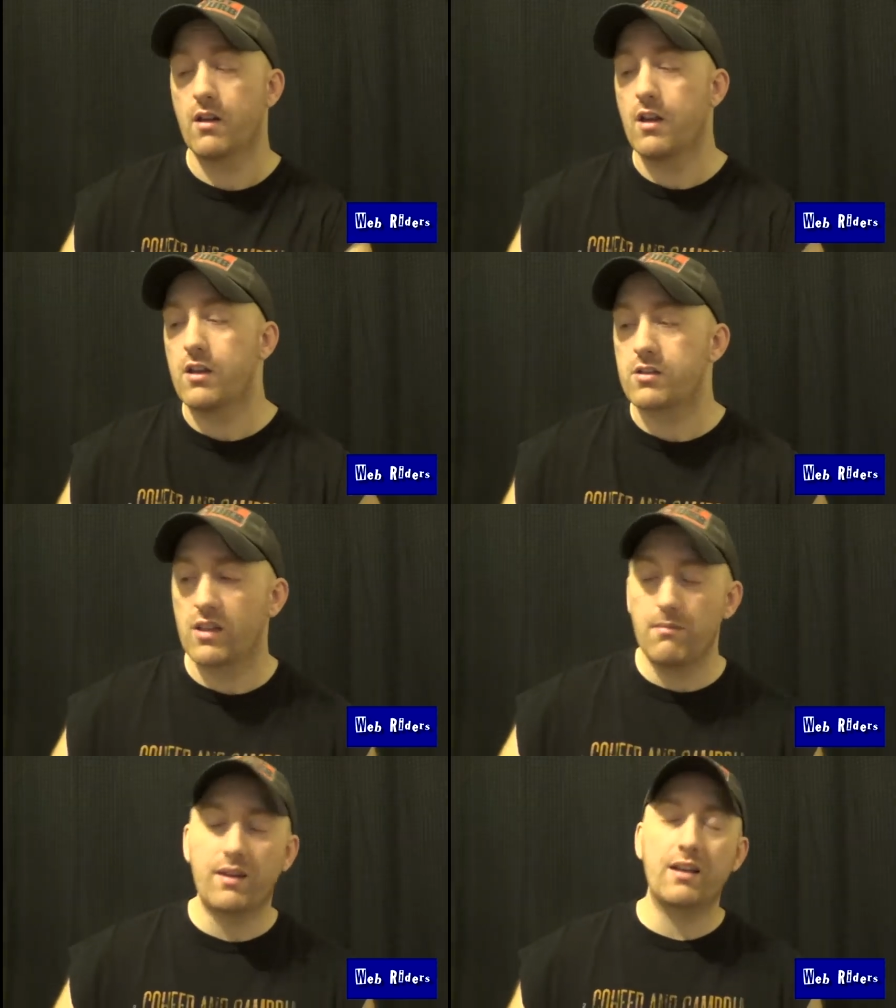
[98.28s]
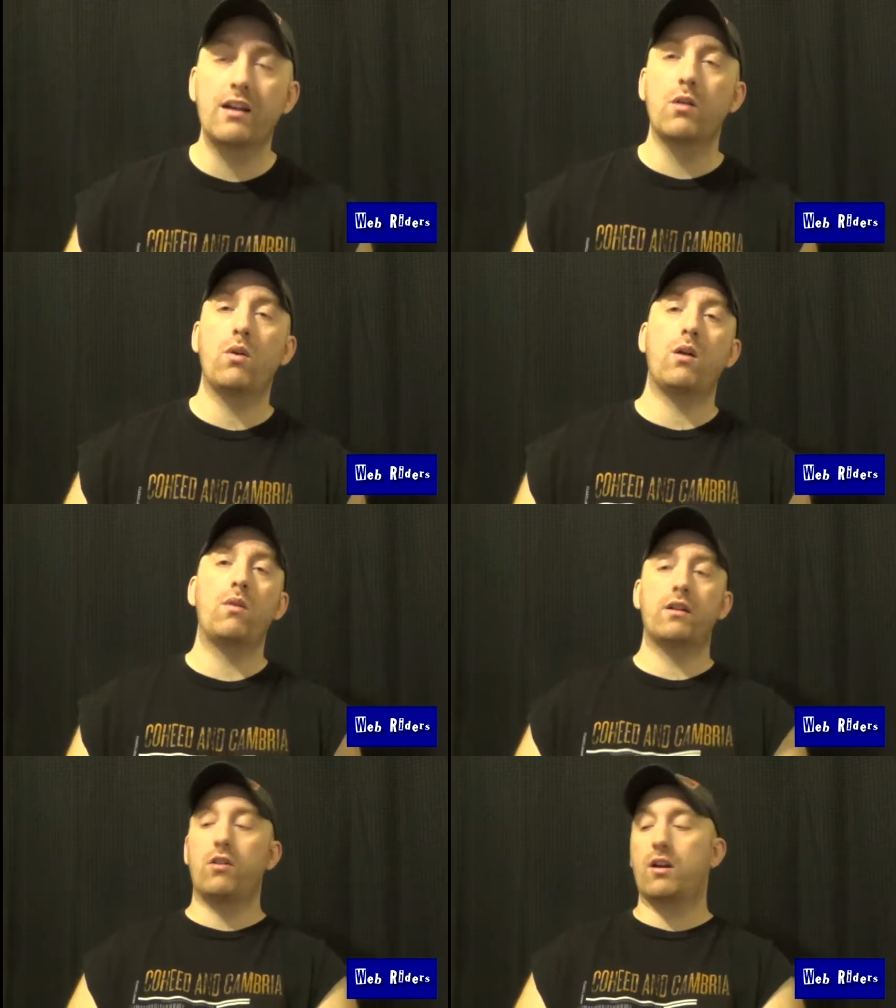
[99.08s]
So let me get into what I
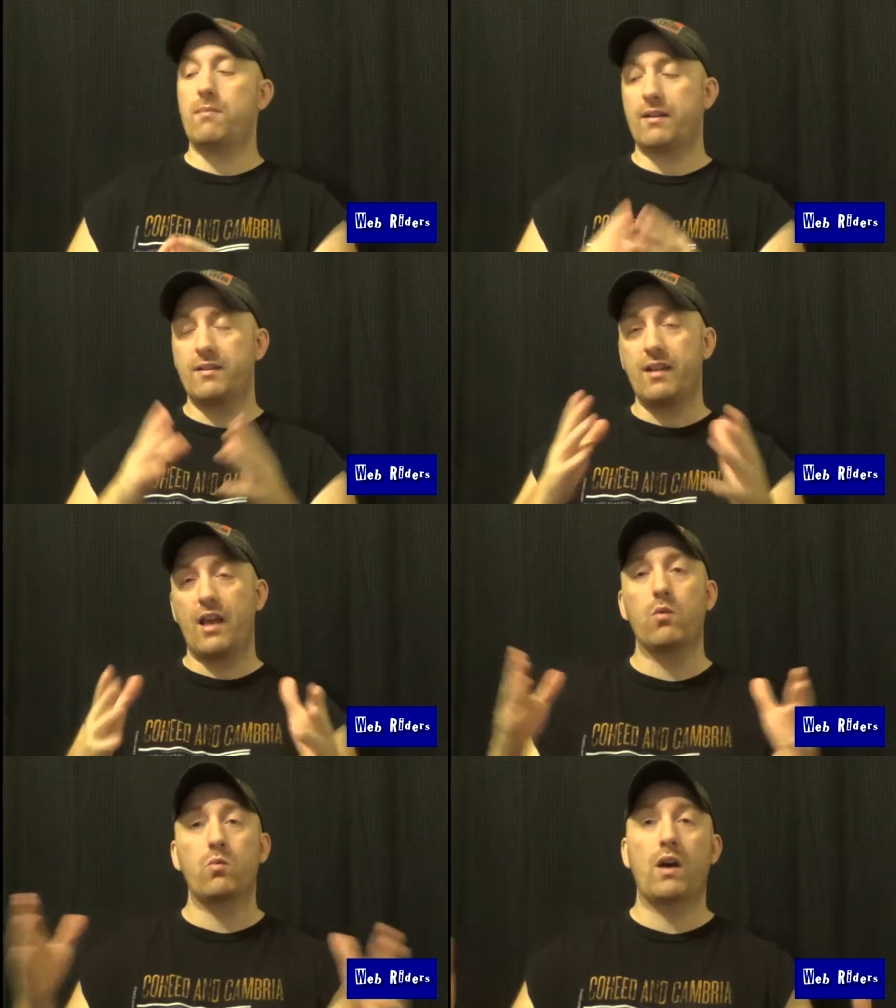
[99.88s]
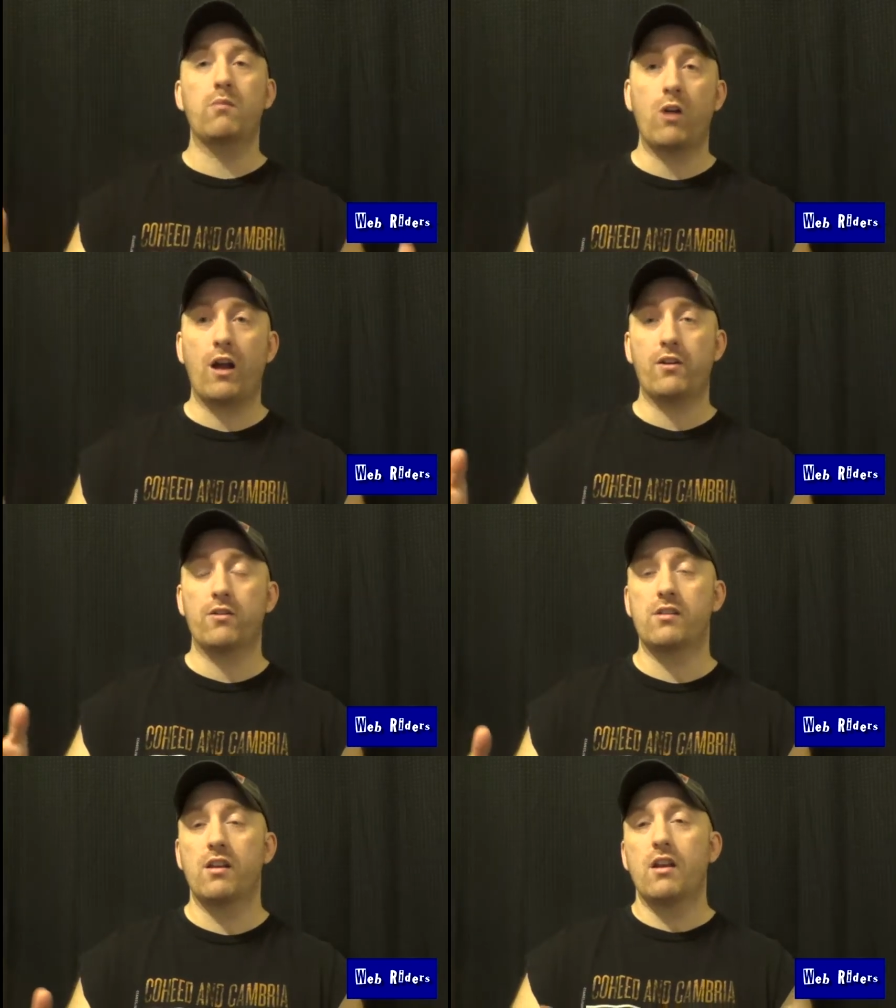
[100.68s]
want to talk about today with Web Writers.